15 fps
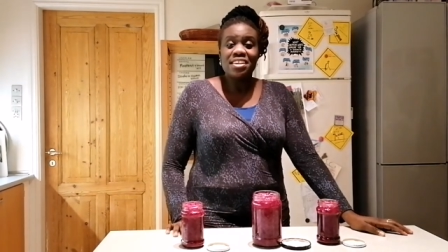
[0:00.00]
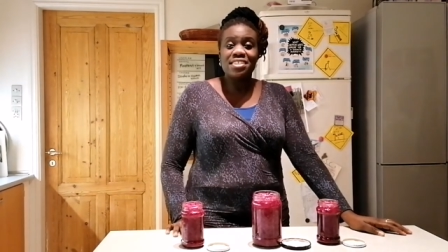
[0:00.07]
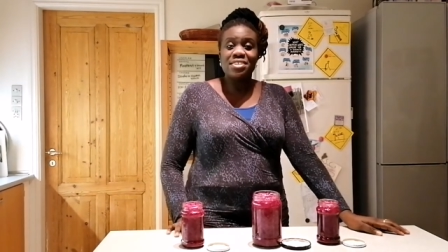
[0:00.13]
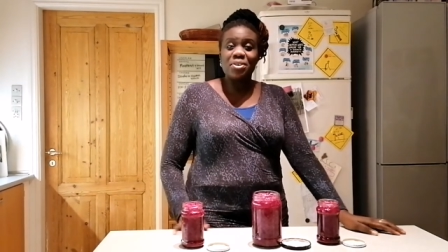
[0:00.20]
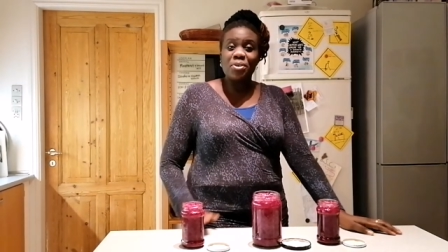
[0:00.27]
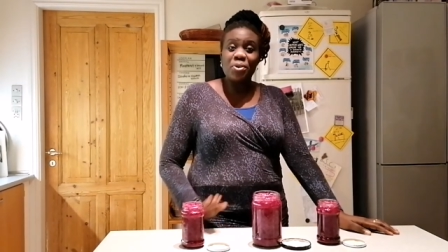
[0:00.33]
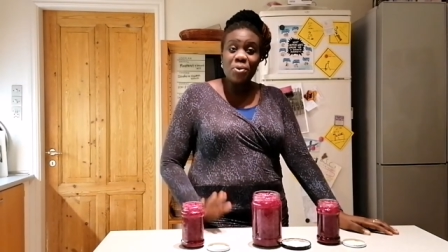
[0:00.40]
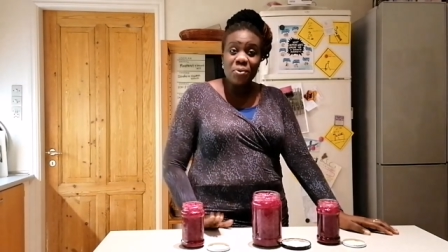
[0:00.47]

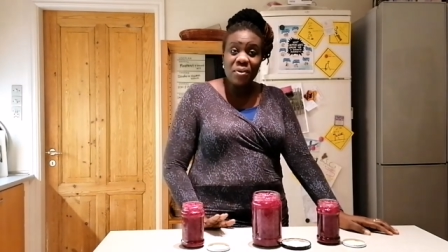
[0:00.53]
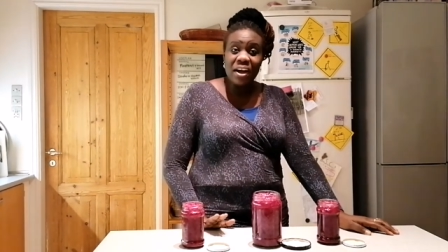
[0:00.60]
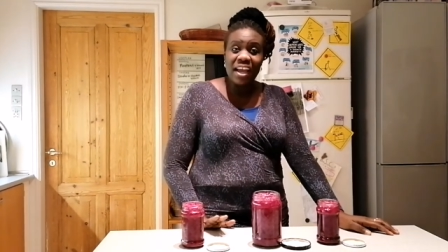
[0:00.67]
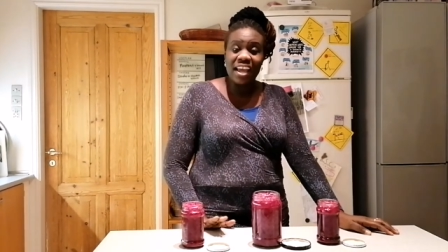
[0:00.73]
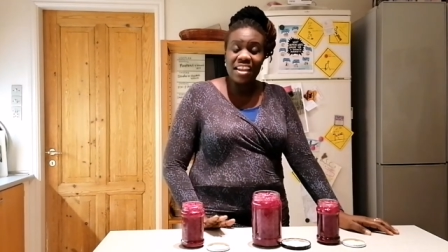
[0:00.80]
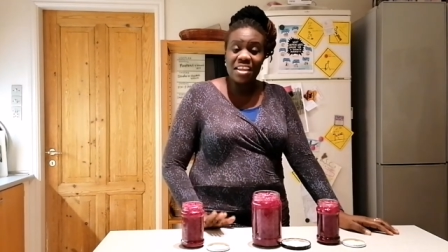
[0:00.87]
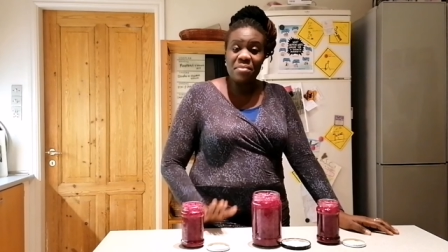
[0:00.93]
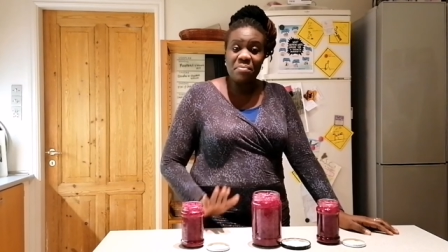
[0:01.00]
So go
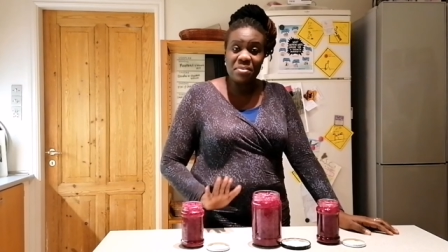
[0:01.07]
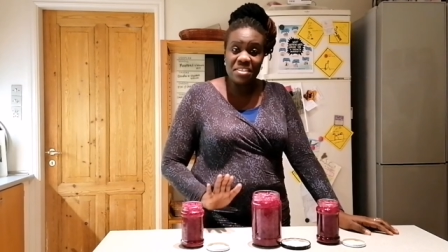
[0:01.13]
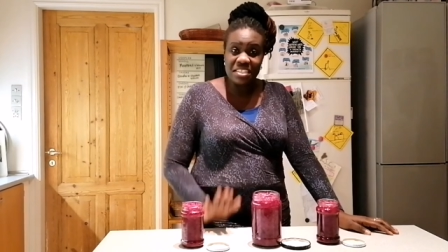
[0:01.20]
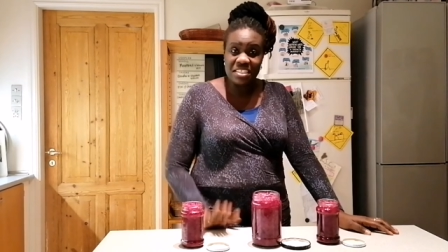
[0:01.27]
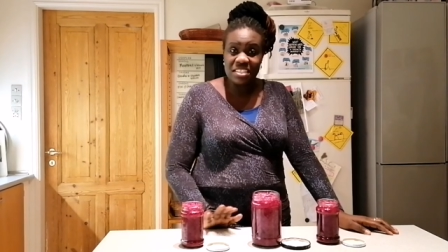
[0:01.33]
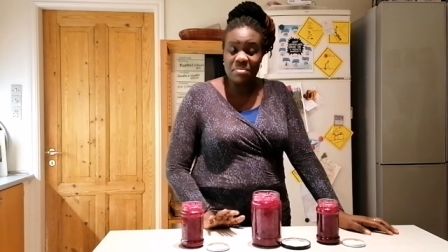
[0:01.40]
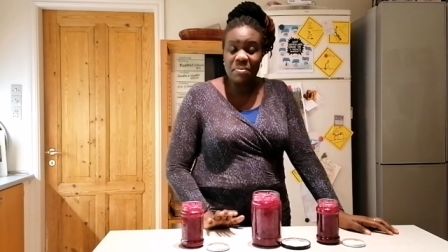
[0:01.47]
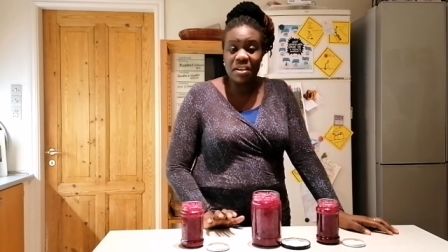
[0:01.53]
ahead and
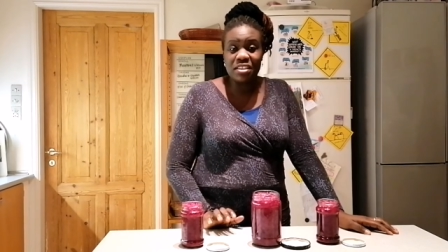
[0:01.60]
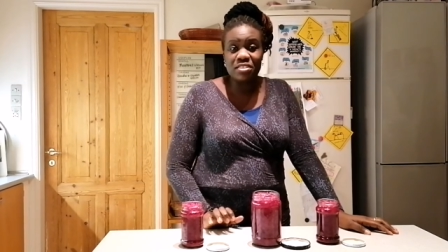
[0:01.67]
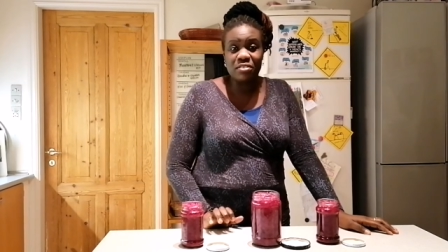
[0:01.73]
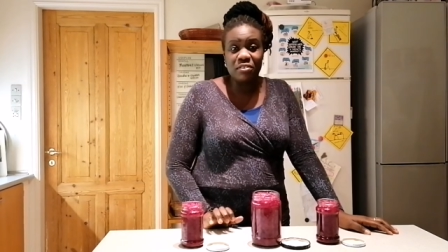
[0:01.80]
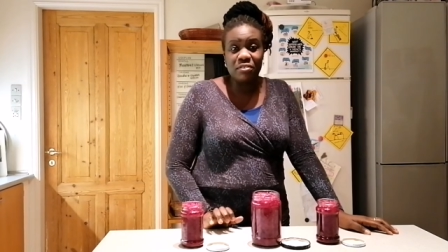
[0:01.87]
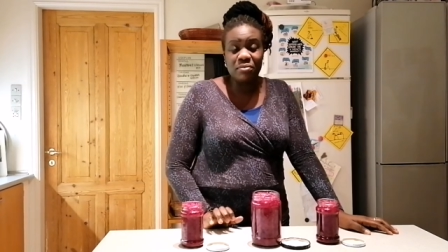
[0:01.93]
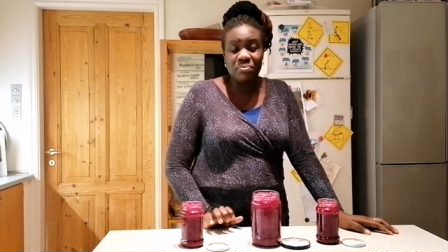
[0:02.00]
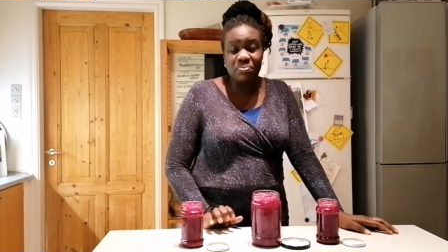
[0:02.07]
participate
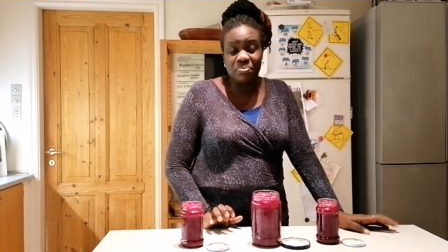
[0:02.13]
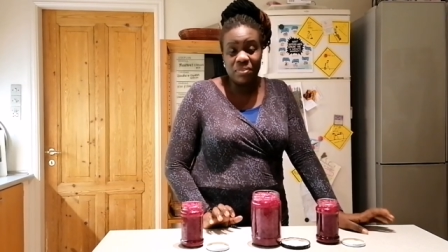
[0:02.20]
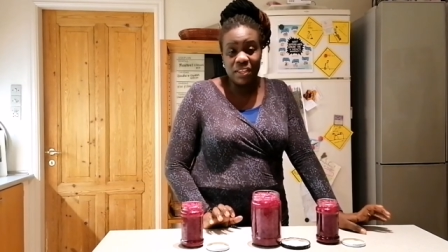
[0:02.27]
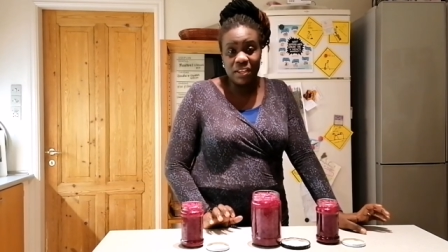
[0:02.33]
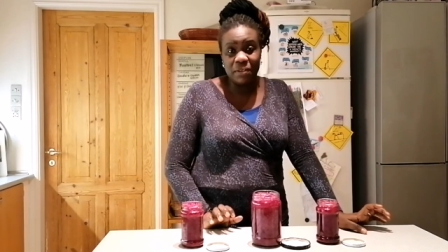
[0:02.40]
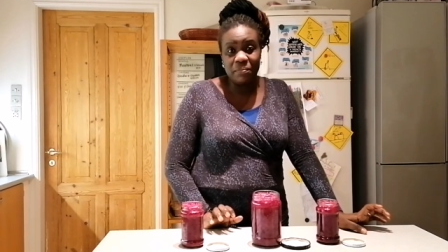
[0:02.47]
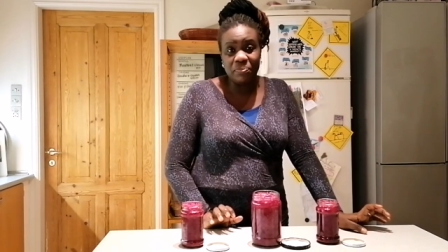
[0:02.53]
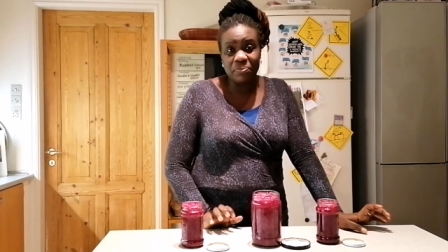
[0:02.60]

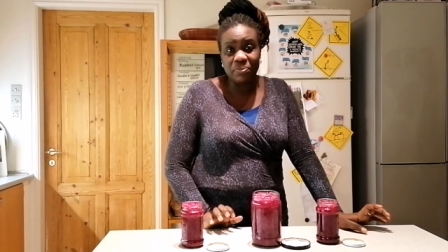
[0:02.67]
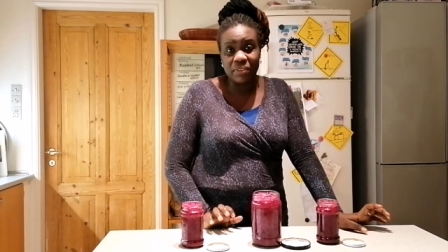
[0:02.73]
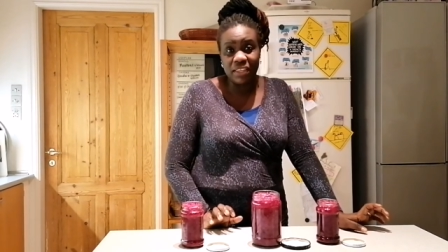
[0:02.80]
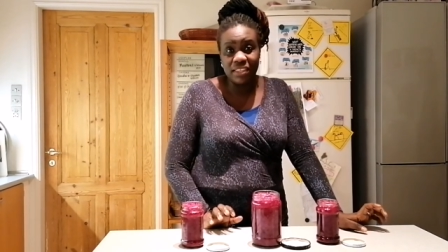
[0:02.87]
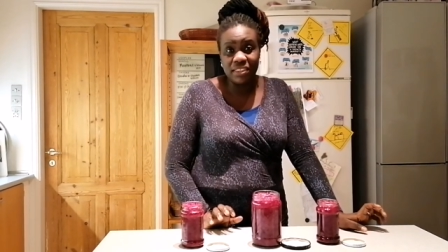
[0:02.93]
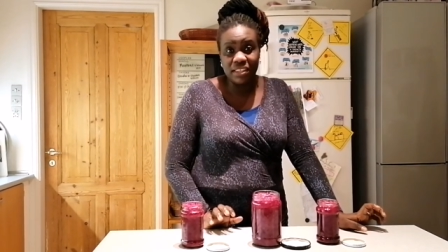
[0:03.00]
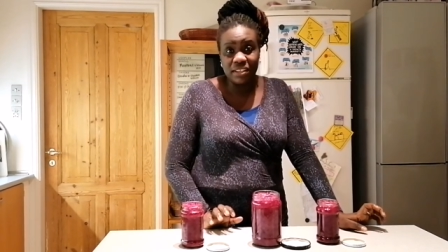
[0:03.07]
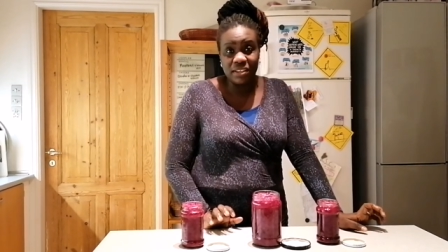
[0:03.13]
um,
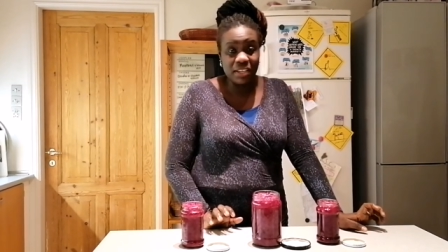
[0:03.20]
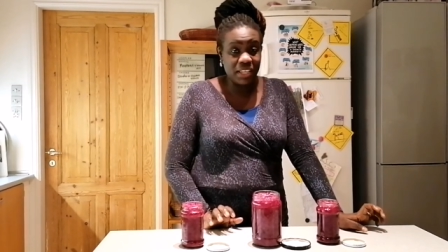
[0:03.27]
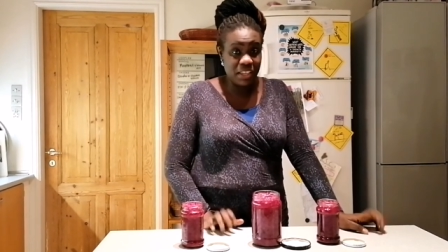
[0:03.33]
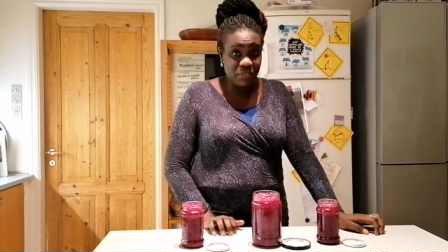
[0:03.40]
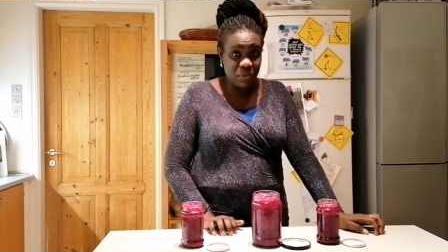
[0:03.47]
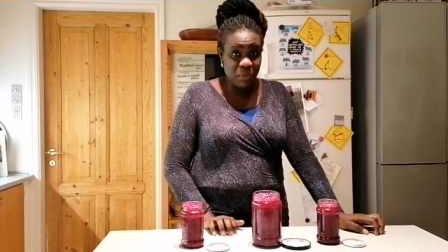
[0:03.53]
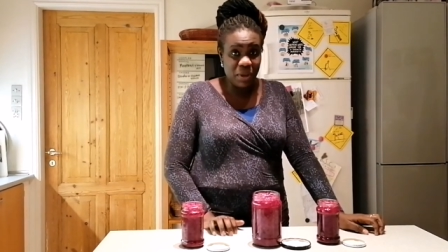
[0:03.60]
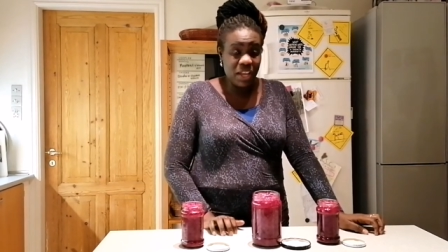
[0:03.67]
in the
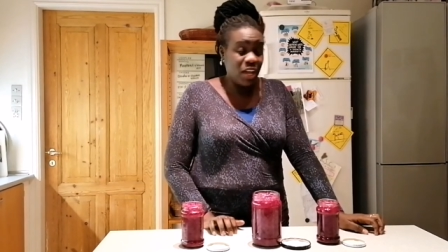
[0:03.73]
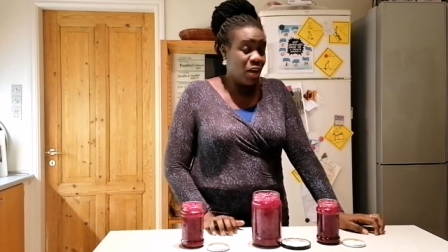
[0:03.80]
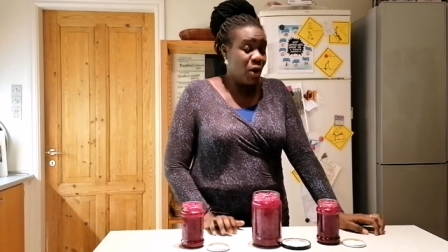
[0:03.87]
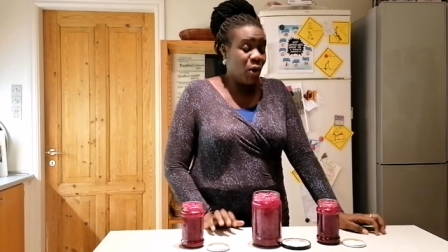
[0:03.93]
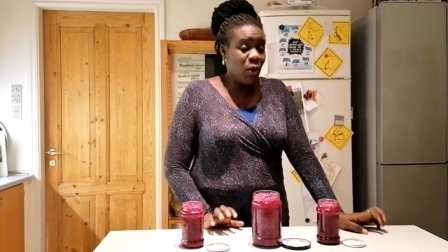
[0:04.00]
giveaway.